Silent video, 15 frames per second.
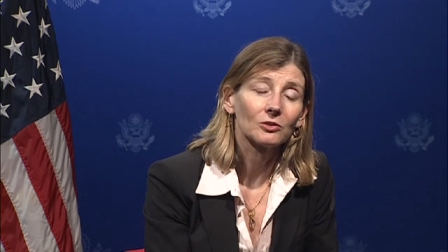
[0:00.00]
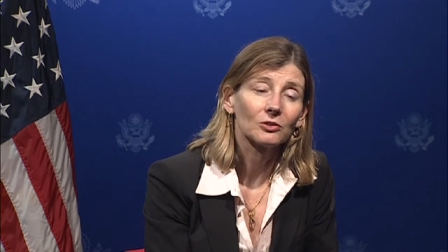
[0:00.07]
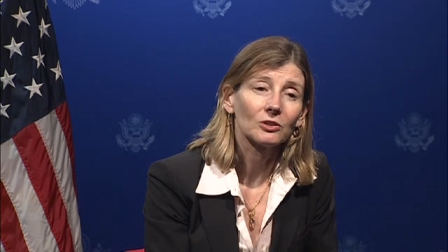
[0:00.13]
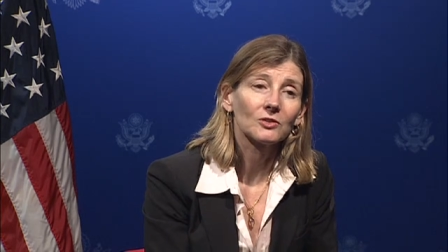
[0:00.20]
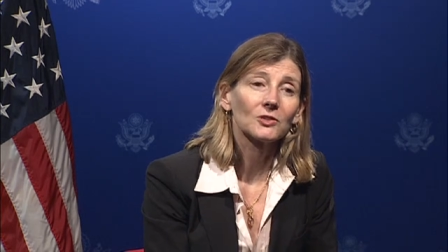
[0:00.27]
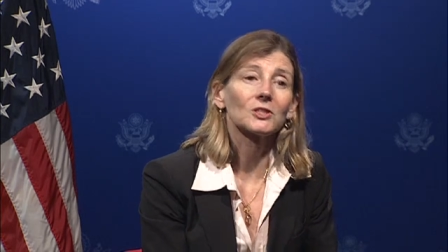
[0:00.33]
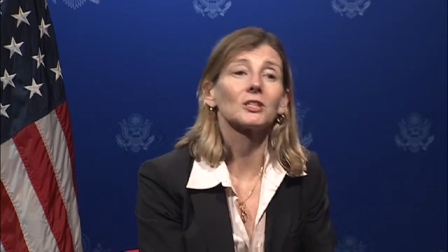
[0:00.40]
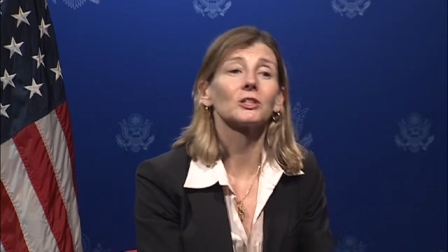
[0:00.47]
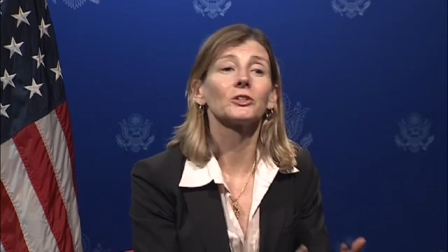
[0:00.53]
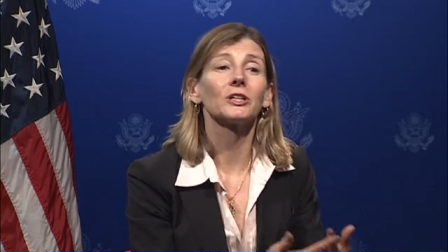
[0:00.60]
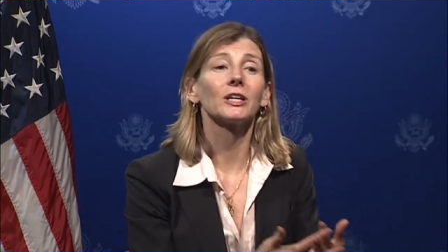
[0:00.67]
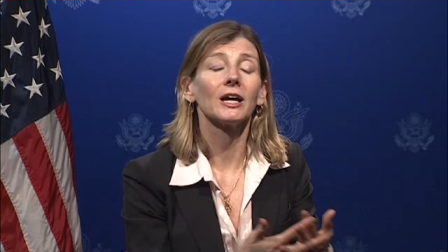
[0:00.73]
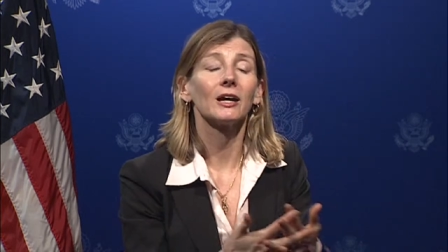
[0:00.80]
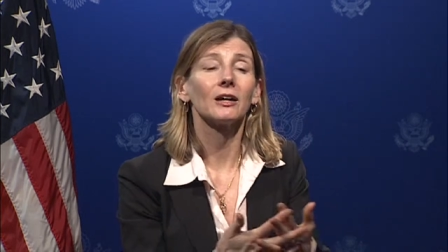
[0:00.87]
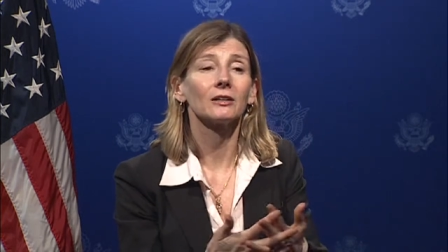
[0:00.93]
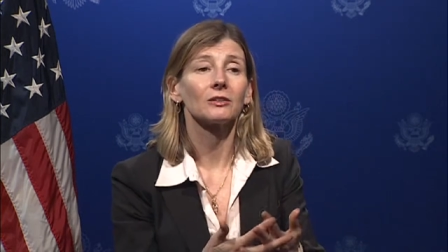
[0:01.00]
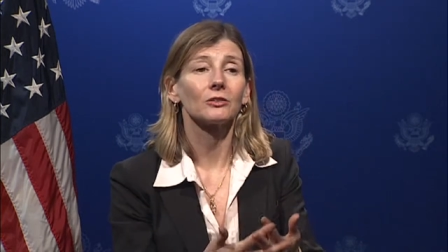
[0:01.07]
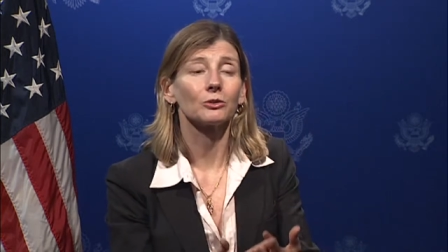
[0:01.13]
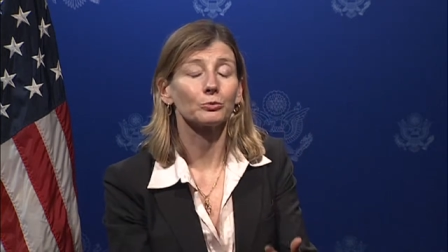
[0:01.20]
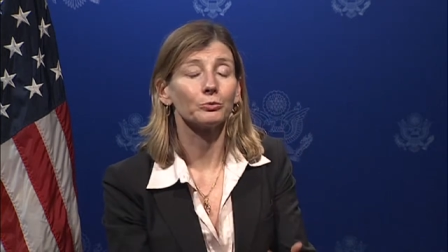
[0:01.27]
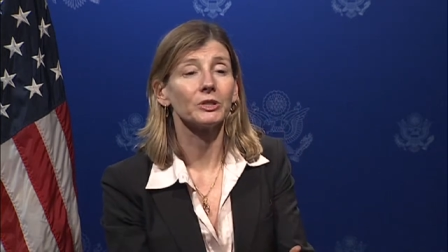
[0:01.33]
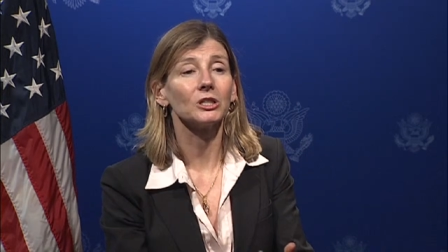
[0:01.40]
Syria,
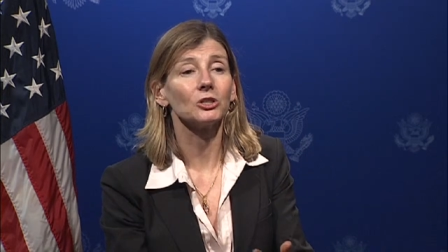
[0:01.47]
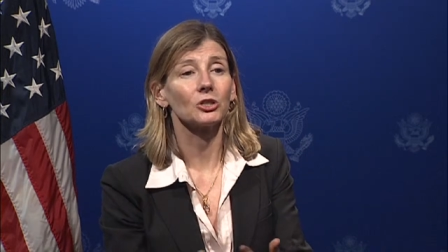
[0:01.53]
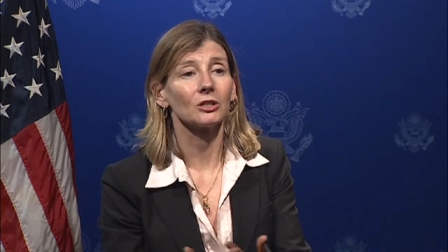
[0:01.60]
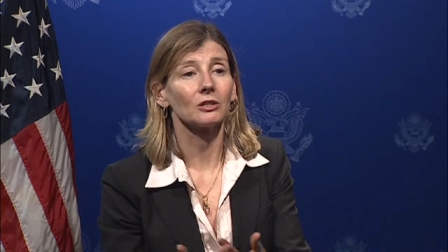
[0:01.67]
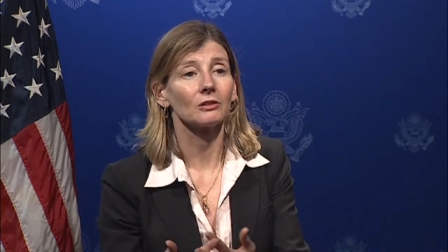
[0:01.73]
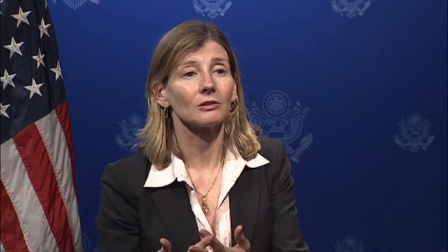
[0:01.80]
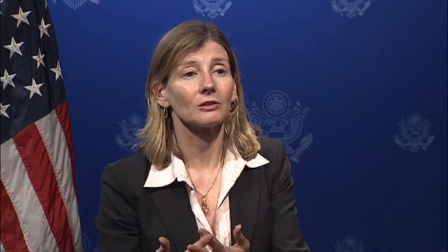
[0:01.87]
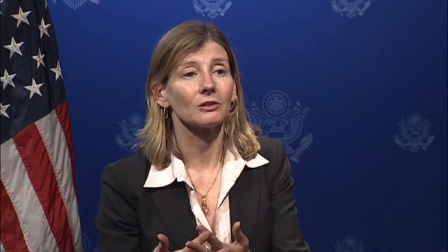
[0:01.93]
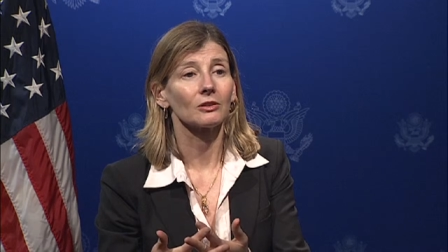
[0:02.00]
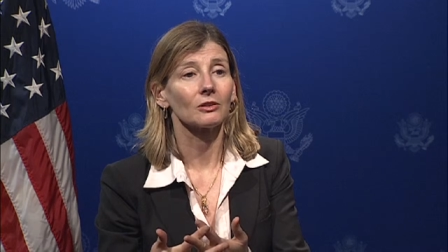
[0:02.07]
the region,